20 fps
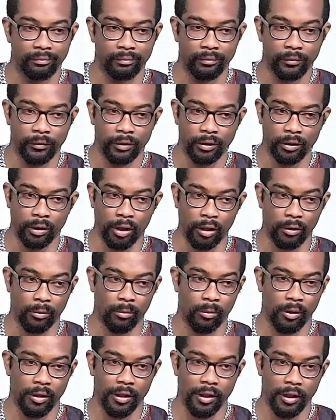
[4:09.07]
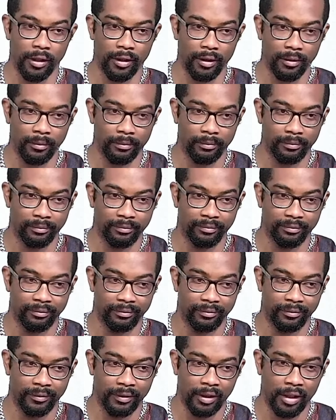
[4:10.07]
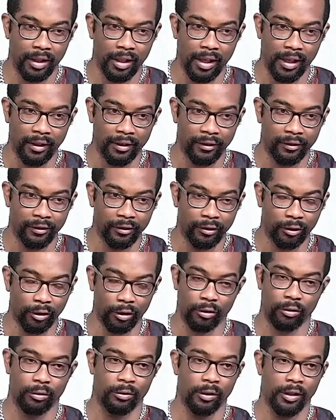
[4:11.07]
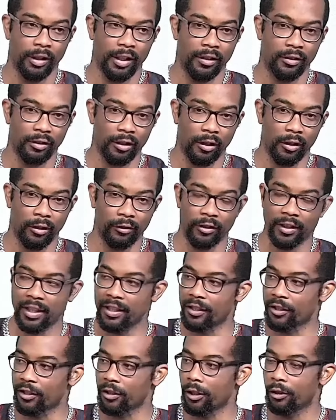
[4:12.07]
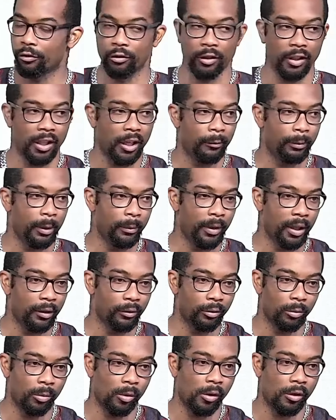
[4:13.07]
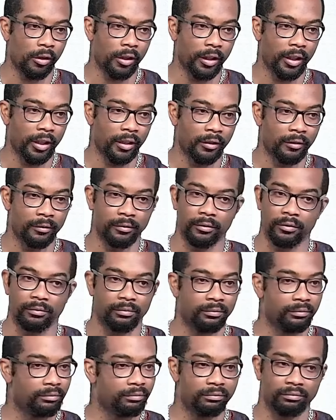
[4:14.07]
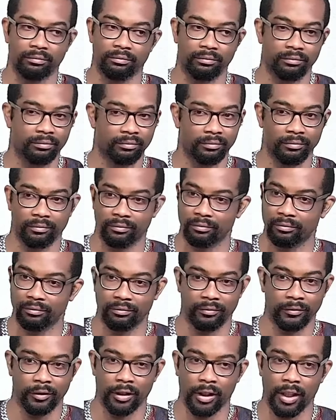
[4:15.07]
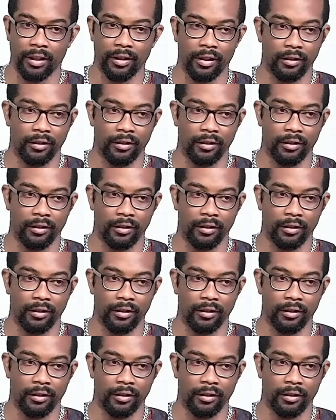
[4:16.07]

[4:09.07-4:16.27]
Not one year, not two years, "Oh, I'll just get surgery, I'll be able to walk again." Nothing.